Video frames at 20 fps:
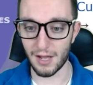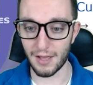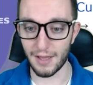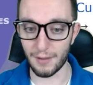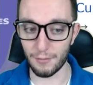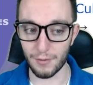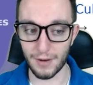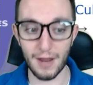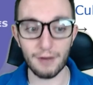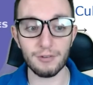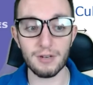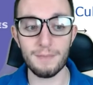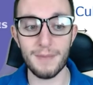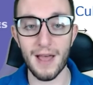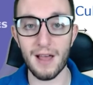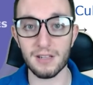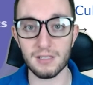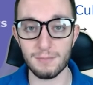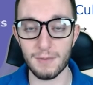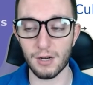When I
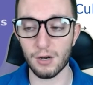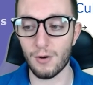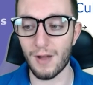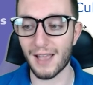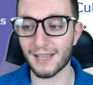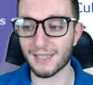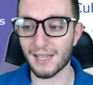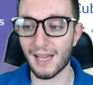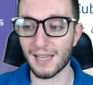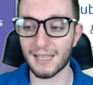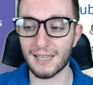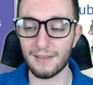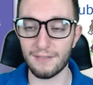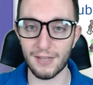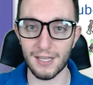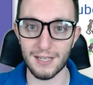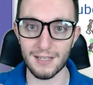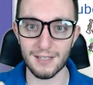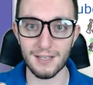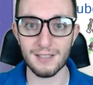rebalanced Marowak, I gave
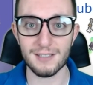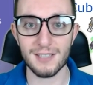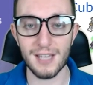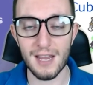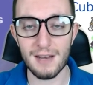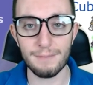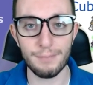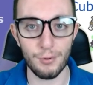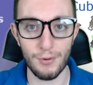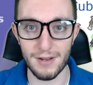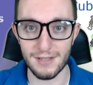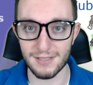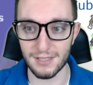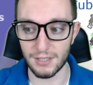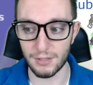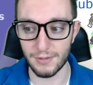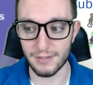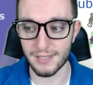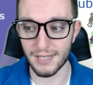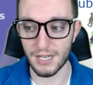it 10 points
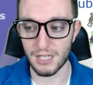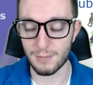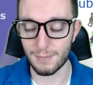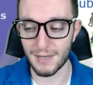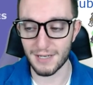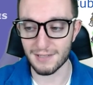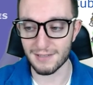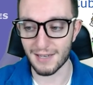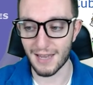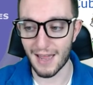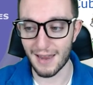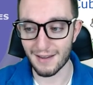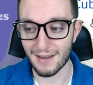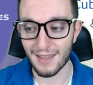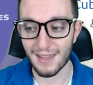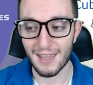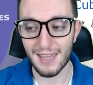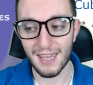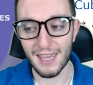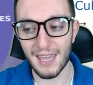into its HP stat,
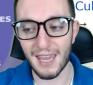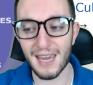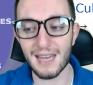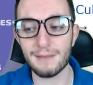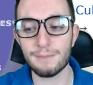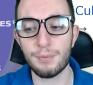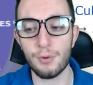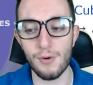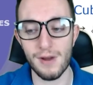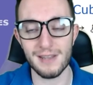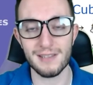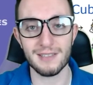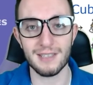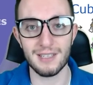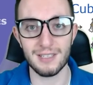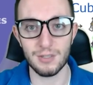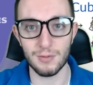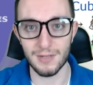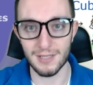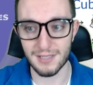8 points
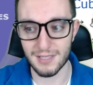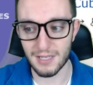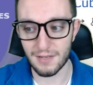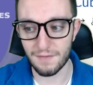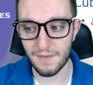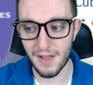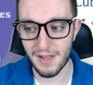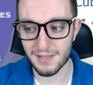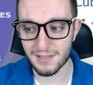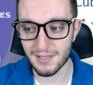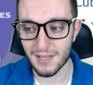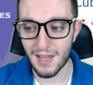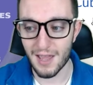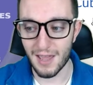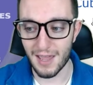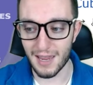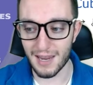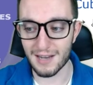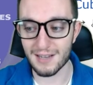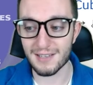into its defense,
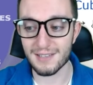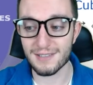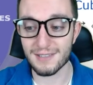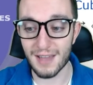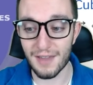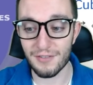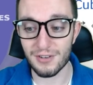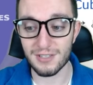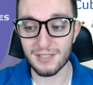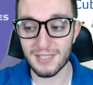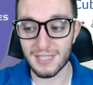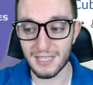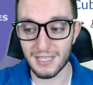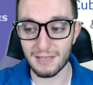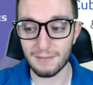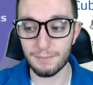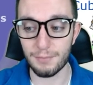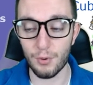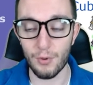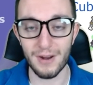and
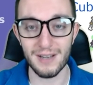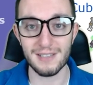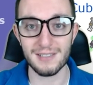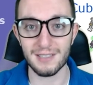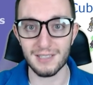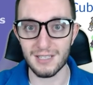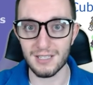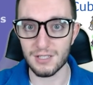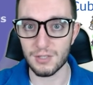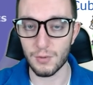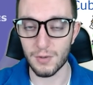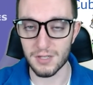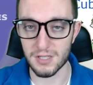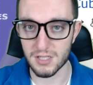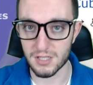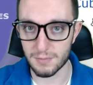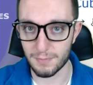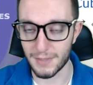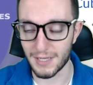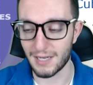17 points into its
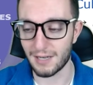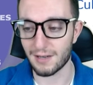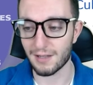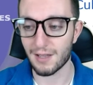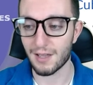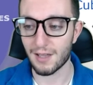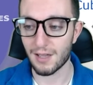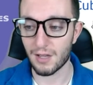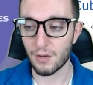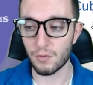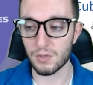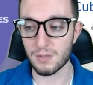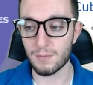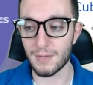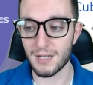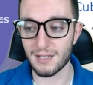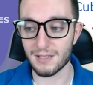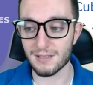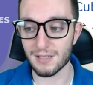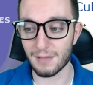speed, which
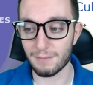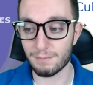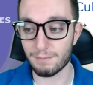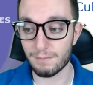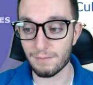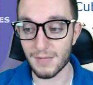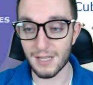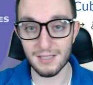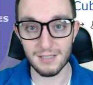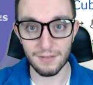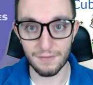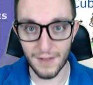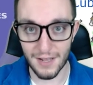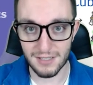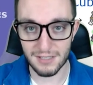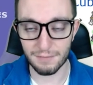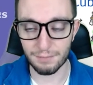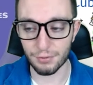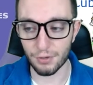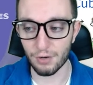means that its
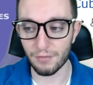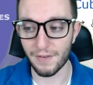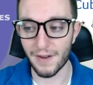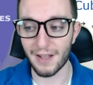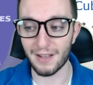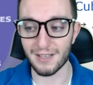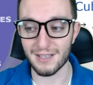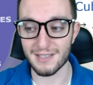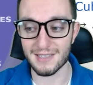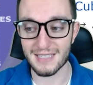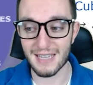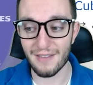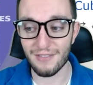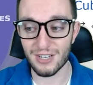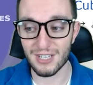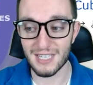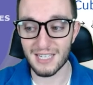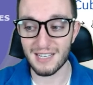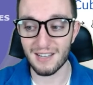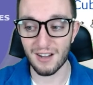defensive profile is
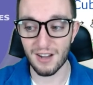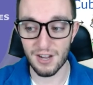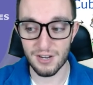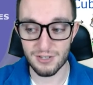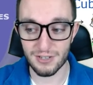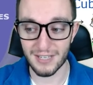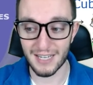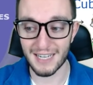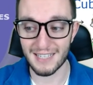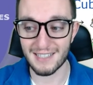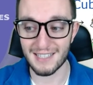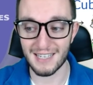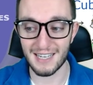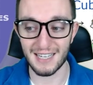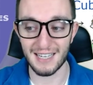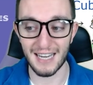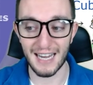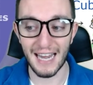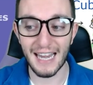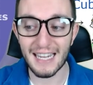70,
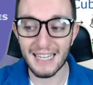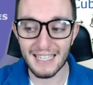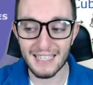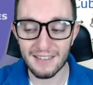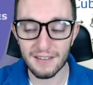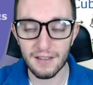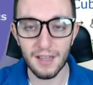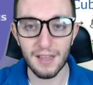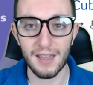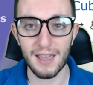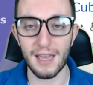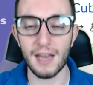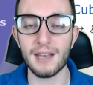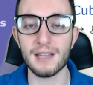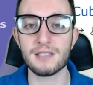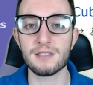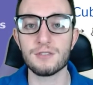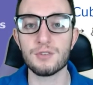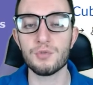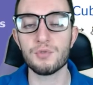118, 80, and
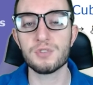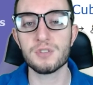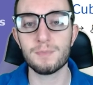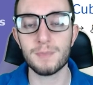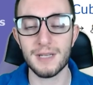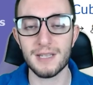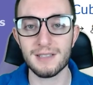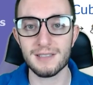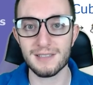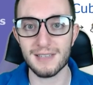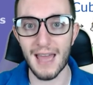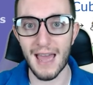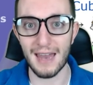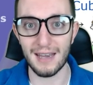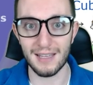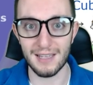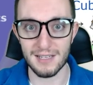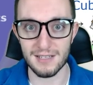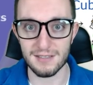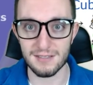its new speed
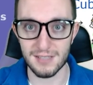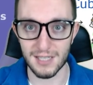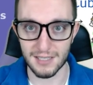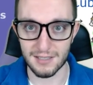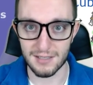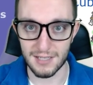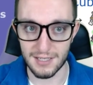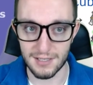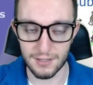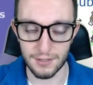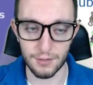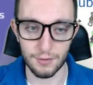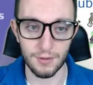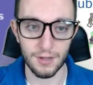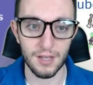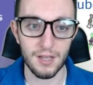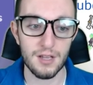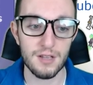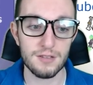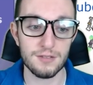stat is 62.
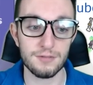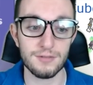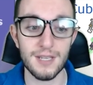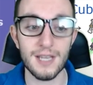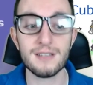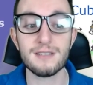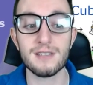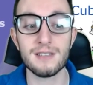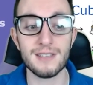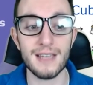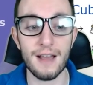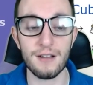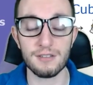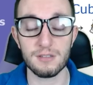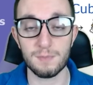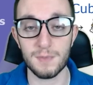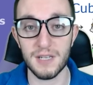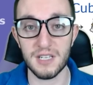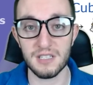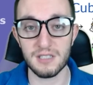So yes, this
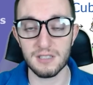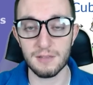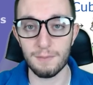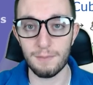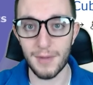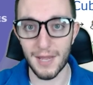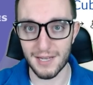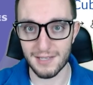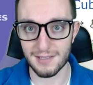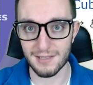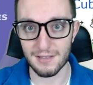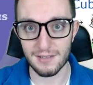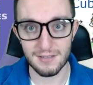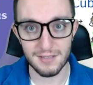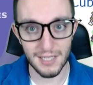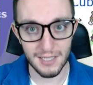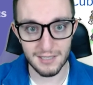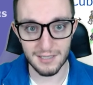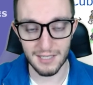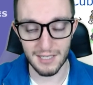outspeeds base
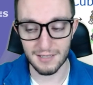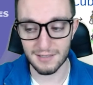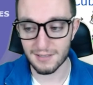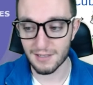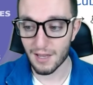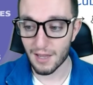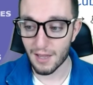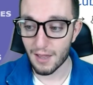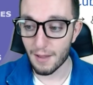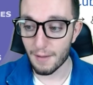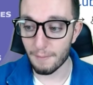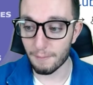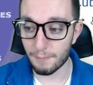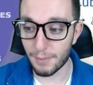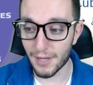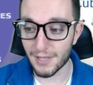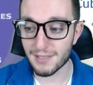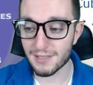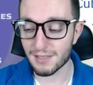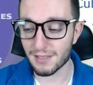60s,
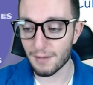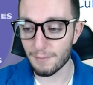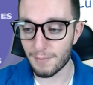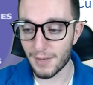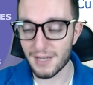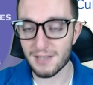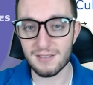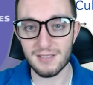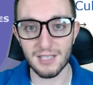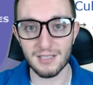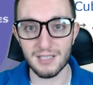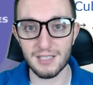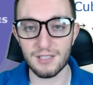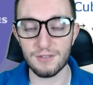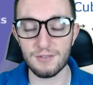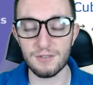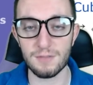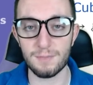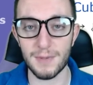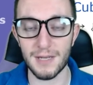but base
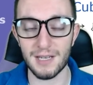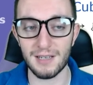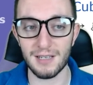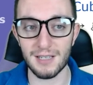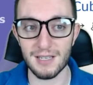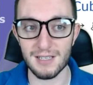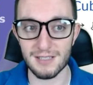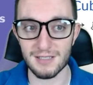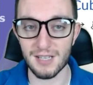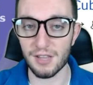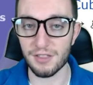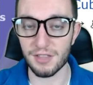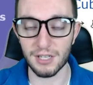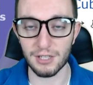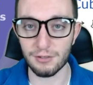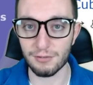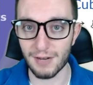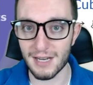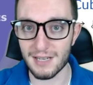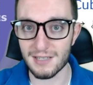62 speed is nothing
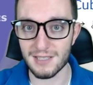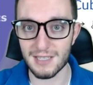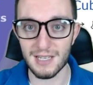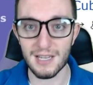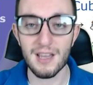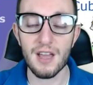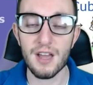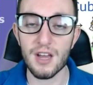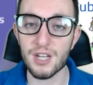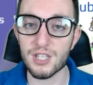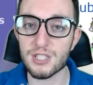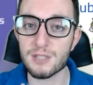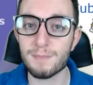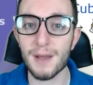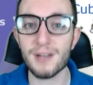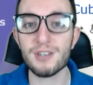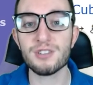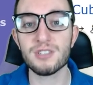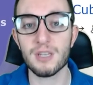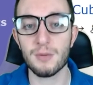crazy,
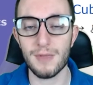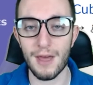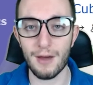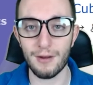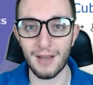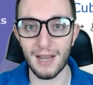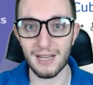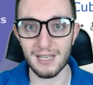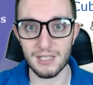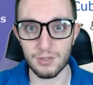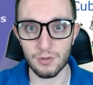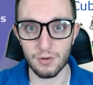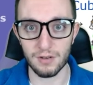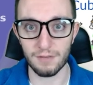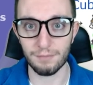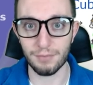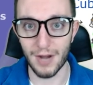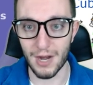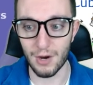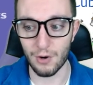especially without any sort
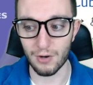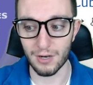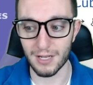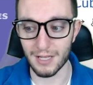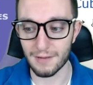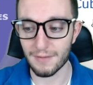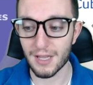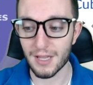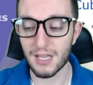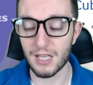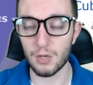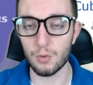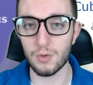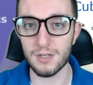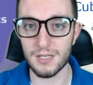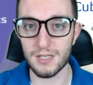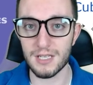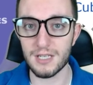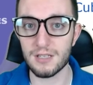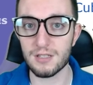of priority. It would
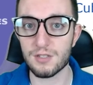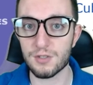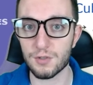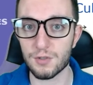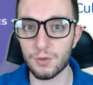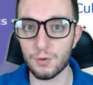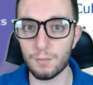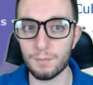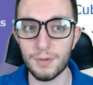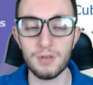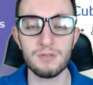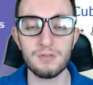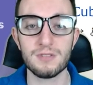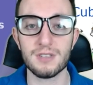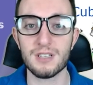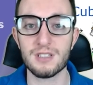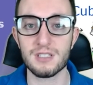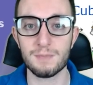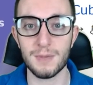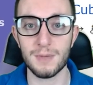need to boost
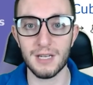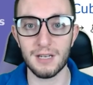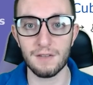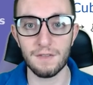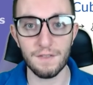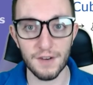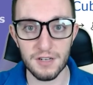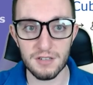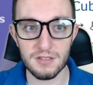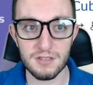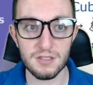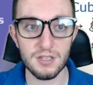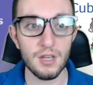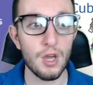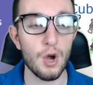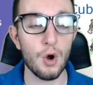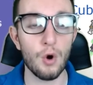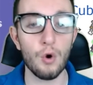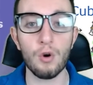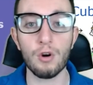its speed first,
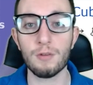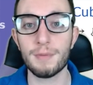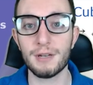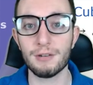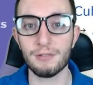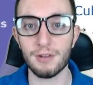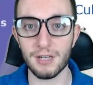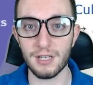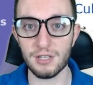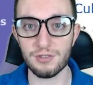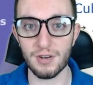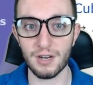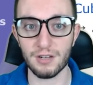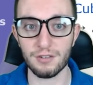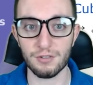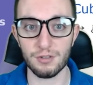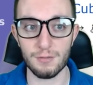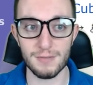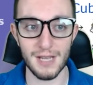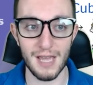or be running Trick
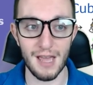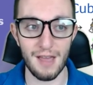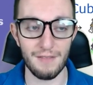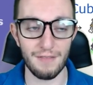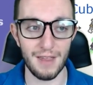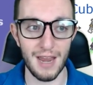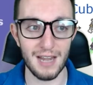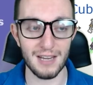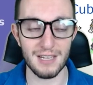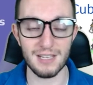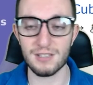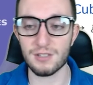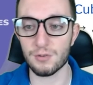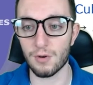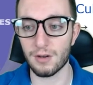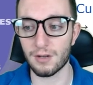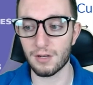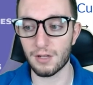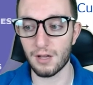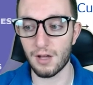Room to have any
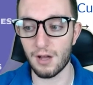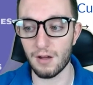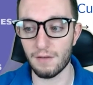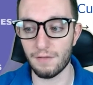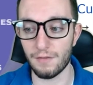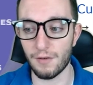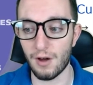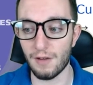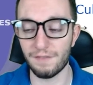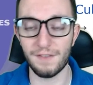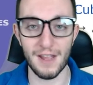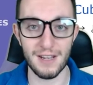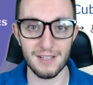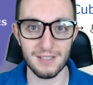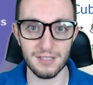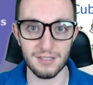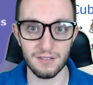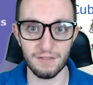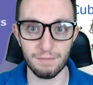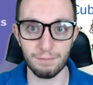sort of
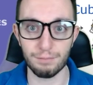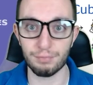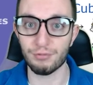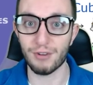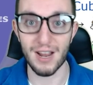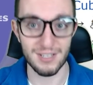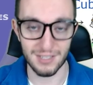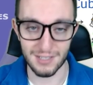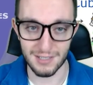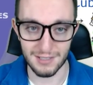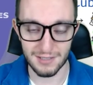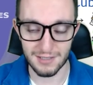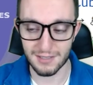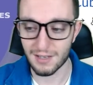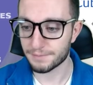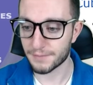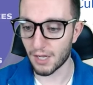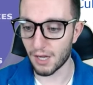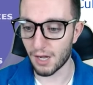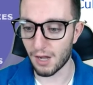offensive presence.
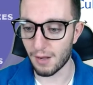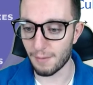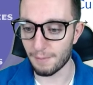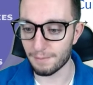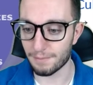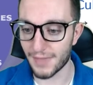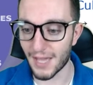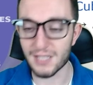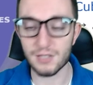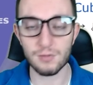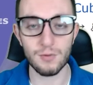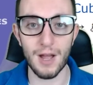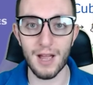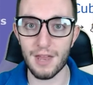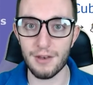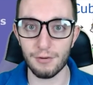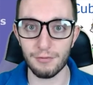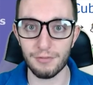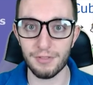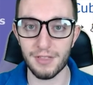That's why I
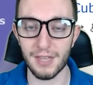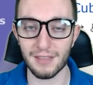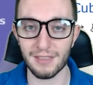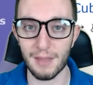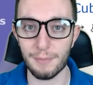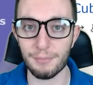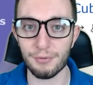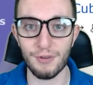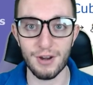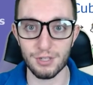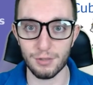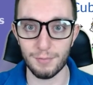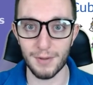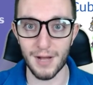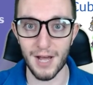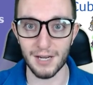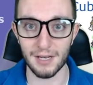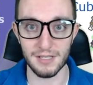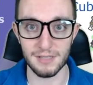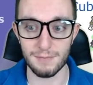don't think that Parental
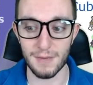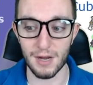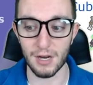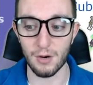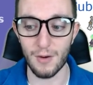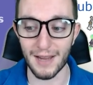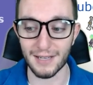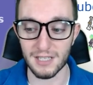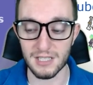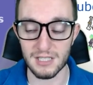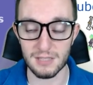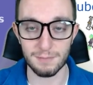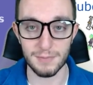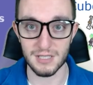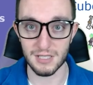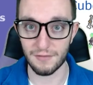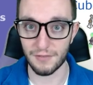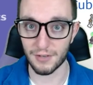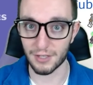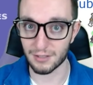Bond on this Marowak is
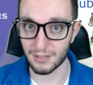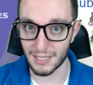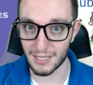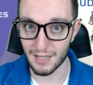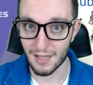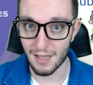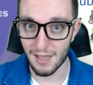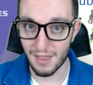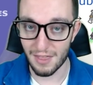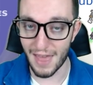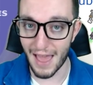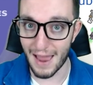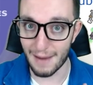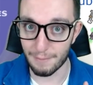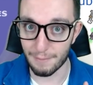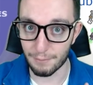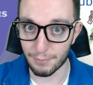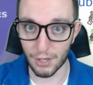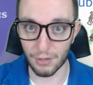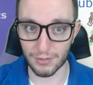specifically
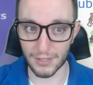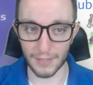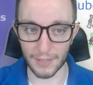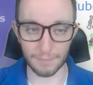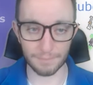that broken.